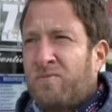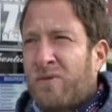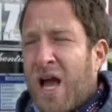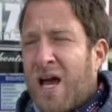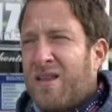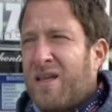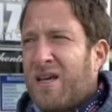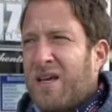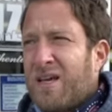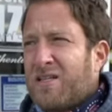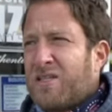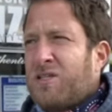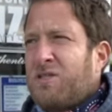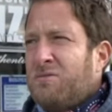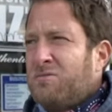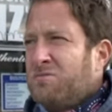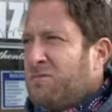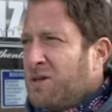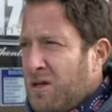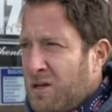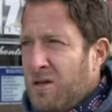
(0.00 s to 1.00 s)
I think it's
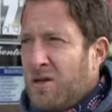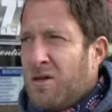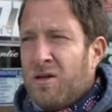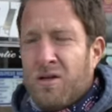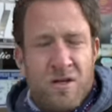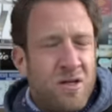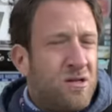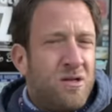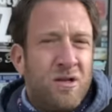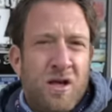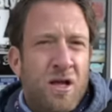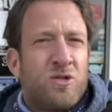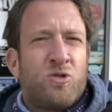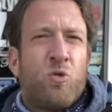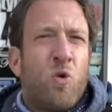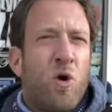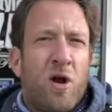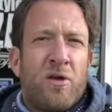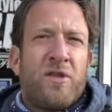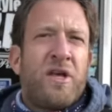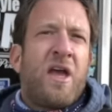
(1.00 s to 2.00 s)

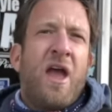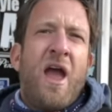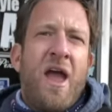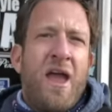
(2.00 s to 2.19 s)
worthy.